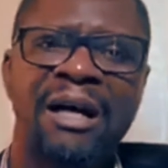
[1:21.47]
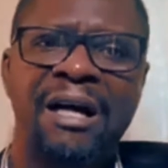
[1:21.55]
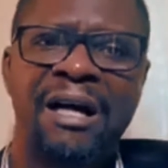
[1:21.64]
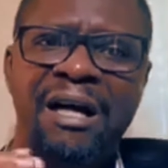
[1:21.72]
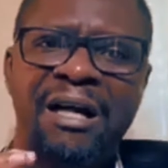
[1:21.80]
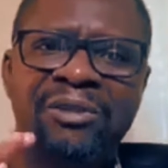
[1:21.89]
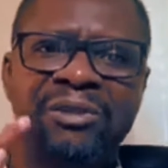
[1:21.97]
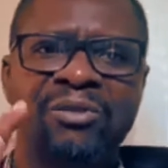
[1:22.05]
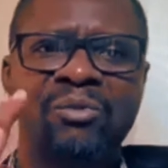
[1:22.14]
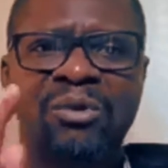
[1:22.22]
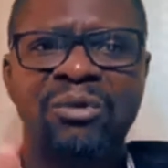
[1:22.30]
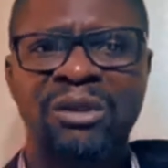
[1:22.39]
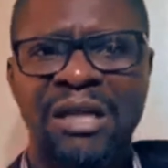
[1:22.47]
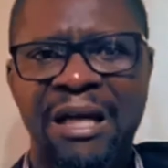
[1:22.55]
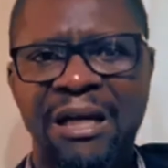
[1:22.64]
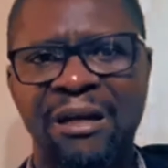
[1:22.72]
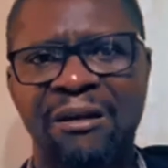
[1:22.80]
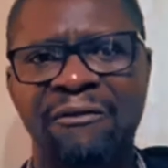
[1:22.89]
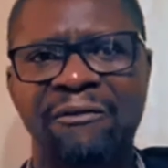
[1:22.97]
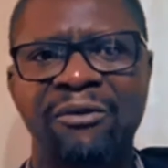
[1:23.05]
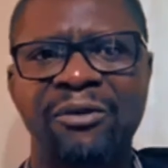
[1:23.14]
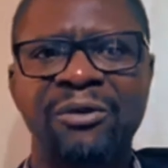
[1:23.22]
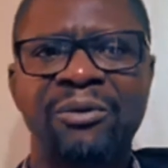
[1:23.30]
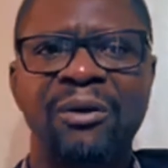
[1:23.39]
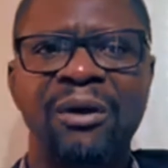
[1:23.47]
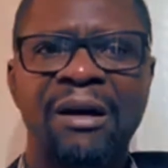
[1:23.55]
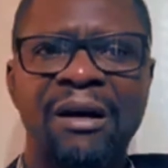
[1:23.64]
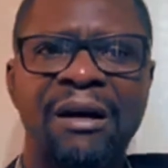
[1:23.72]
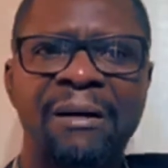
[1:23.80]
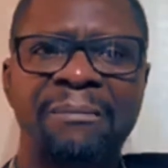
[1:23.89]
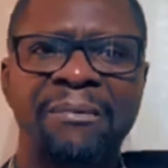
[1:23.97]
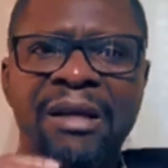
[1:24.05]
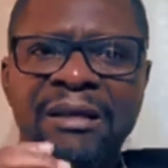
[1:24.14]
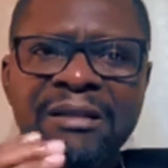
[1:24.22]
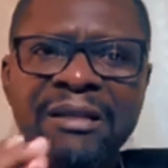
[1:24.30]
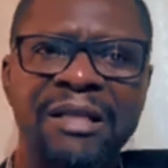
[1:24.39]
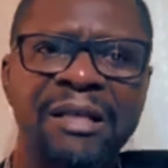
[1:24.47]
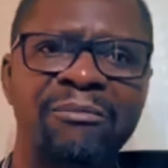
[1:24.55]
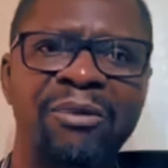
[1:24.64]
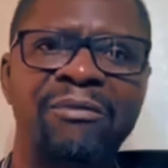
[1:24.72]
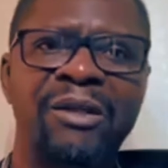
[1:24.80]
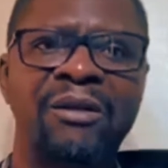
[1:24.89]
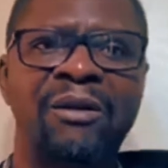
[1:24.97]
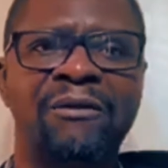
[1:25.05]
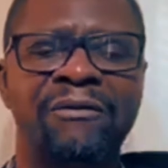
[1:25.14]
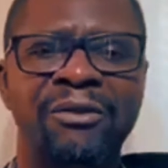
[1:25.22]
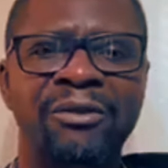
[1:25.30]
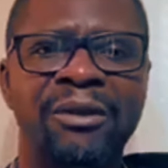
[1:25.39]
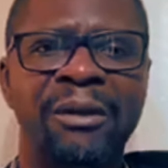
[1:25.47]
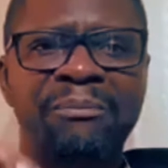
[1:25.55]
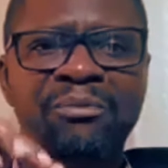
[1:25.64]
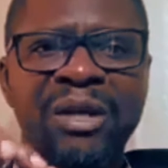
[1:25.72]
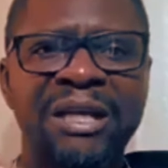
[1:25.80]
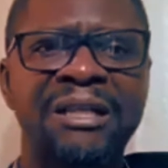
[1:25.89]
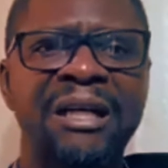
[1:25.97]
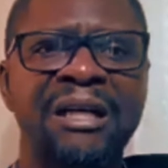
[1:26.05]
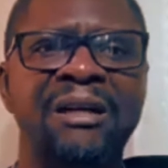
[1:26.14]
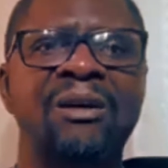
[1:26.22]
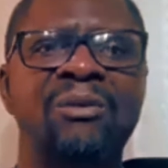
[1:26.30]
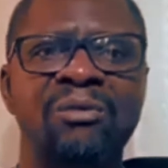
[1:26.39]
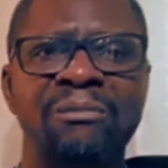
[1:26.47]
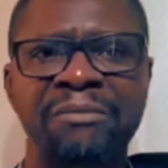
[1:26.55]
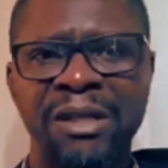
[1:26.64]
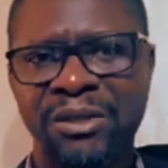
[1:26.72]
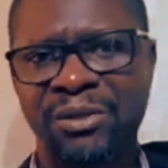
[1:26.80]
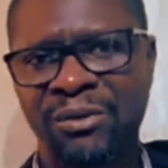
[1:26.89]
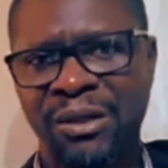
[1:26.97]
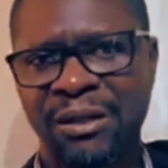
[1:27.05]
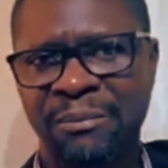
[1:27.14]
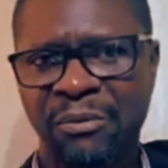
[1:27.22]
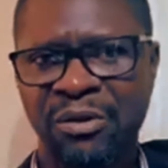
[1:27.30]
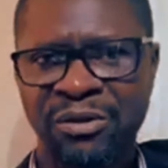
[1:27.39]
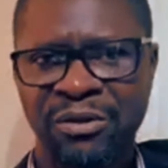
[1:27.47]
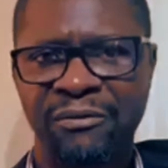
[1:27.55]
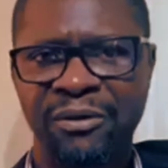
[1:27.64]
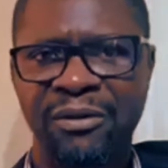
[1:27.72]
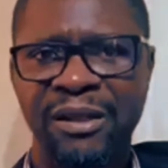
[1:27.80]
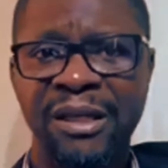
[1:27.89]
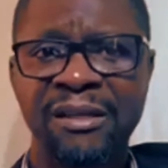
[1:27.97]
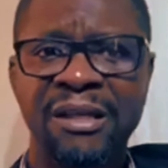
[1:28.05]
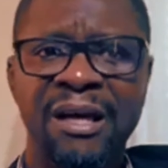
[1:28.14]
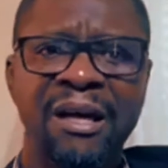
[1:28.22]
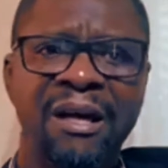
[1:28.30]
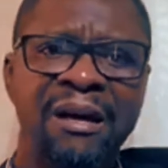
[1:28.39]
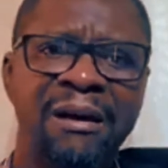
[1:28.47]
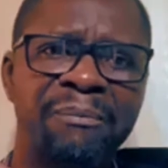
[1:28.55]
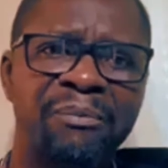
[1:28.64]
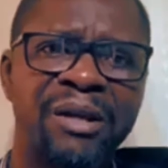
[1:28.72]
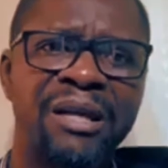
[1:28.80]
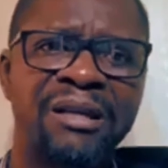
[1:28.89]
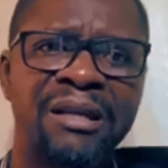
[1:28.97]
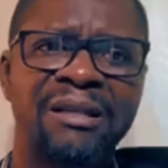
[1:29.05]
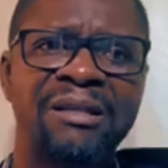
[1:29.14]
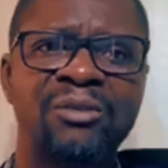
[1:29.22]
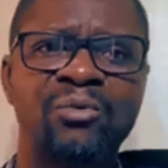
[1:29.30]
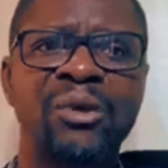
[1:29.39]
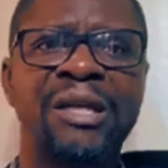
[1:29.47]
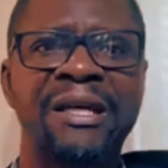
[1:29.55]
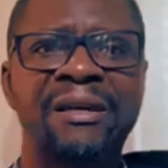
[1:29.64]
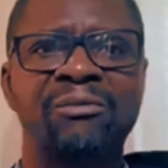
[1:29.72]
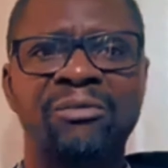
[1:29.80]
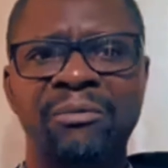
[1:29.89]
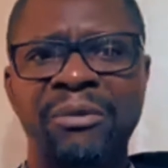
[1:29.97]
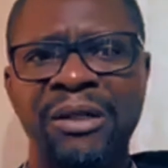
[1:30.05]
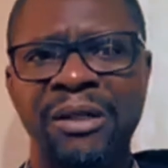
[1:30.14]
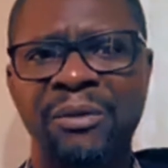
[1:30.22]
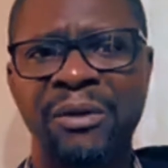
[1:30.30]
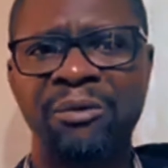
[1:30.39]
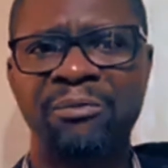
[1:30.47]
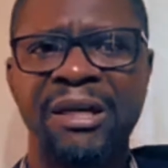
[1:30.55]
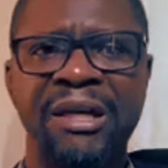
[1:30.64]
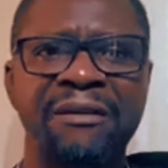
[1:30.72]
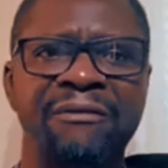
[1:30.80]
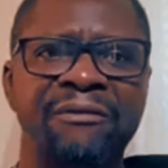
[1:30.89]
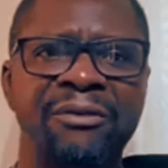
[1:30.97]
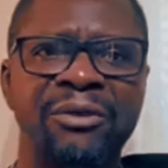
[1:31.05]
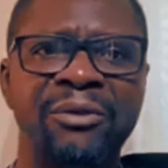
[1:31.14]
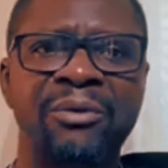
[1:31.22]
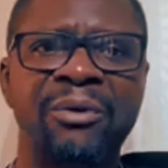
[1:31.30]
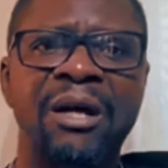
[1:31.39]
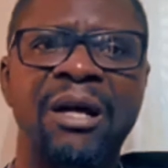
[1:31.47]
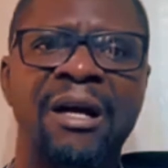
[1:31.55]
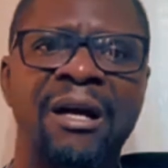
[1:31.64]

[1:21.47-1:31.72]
I, I just want to thank God for you. I bless the name of the Lord for you. I pray that God will meet you at the point of your need. I pray that this weekend will be a great weekend for you.